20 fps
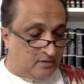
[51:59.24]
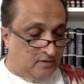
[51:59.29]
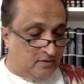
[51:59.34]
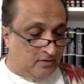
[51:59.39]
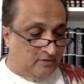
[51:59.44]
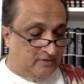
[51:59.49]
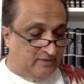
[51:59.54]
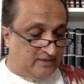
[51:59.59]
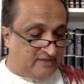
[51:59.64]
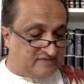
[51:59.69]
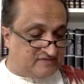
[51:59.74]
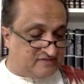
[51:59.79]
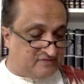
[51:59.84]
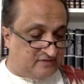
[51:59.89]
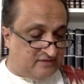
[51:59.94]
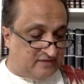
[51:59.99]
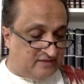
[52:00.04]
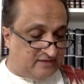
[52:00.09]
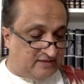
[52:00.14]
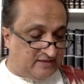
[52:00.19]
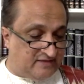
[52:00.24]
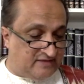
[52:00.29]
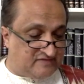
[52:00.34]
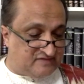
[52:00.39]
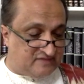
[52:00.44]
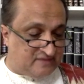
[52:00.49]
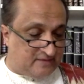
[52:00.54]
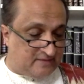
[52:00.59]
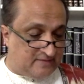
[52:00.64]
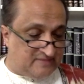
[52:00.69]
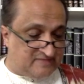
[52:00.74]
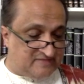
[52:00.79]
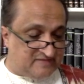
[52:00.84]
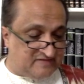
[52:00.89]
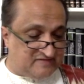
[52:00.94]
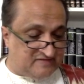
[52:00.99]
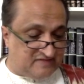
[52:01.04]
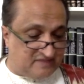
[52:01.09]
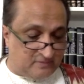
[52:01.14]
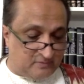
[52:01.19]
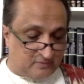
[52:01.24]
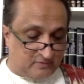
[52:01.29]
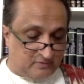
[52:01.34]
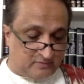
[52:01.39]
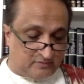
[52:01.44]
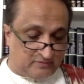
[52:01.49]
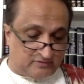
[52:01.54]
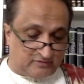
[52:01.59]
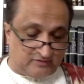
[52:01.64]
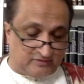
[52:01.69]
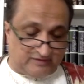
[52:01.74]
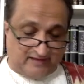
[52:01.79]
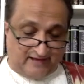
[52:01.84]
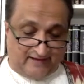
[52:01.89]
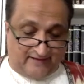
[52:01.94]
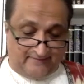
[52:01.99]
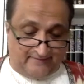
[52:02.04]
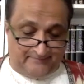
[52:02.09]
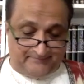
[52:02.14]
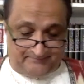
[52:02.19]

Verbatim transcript: Okay, so then next time, as I said, we will look at